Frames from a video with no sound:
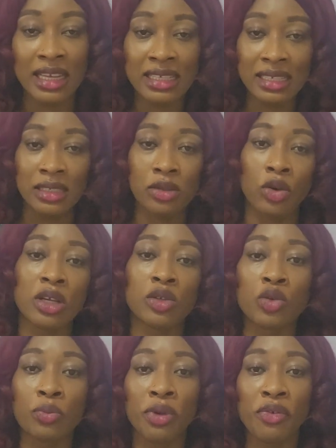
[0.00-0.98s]
This is going
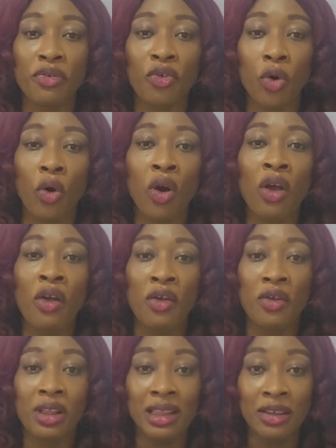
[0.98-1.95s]
to be for
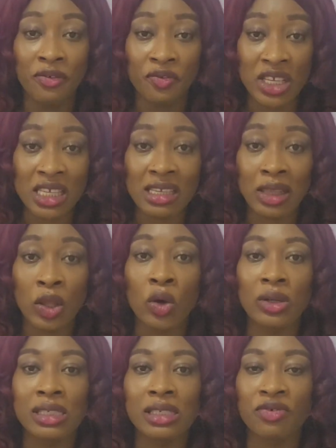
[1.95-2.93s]
the
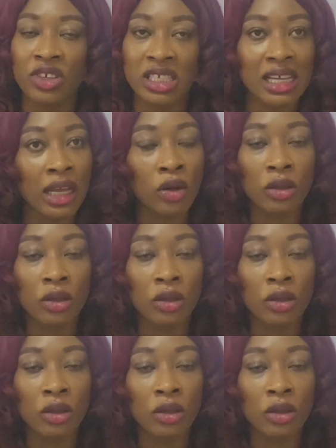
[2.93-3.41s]
visitors visa,